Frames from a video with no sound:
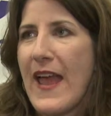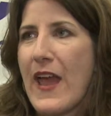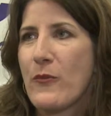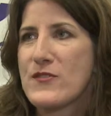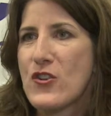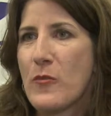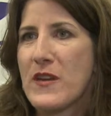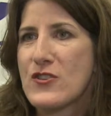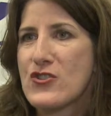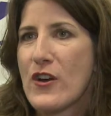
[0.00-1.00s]
and with so
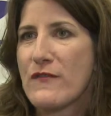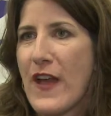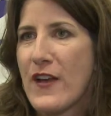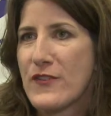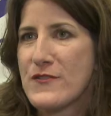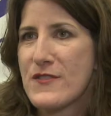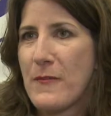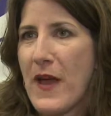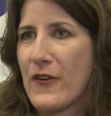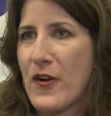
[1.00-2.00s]
many shared values
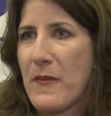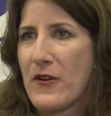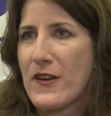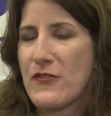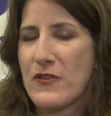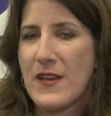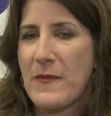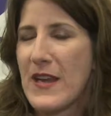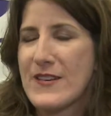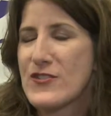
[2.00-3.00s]
about our American dream,
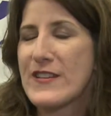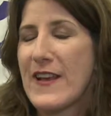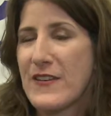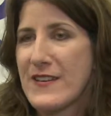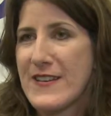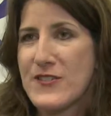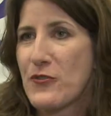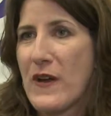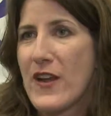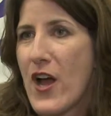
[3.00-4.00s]
and I just love it. It's a
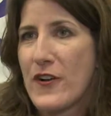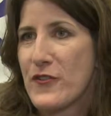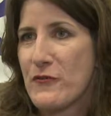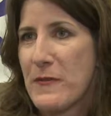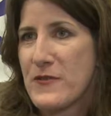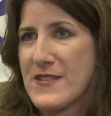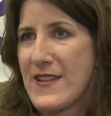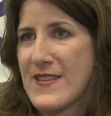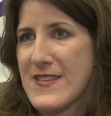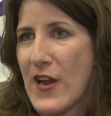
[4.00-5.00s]
great honor to
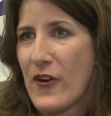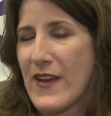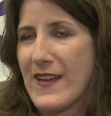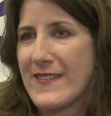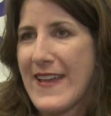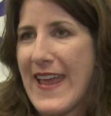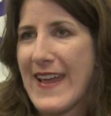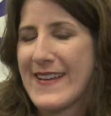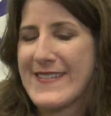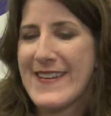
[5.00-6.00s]
represent this area,
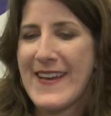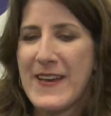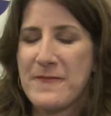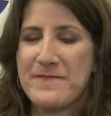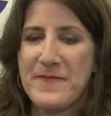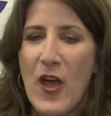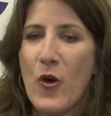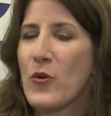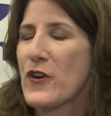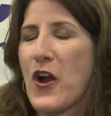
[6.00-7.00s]
and
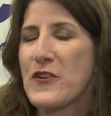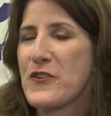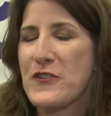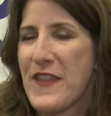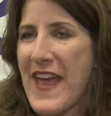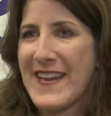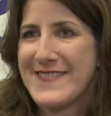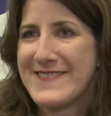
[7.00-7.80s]
I'll work hard to earn that.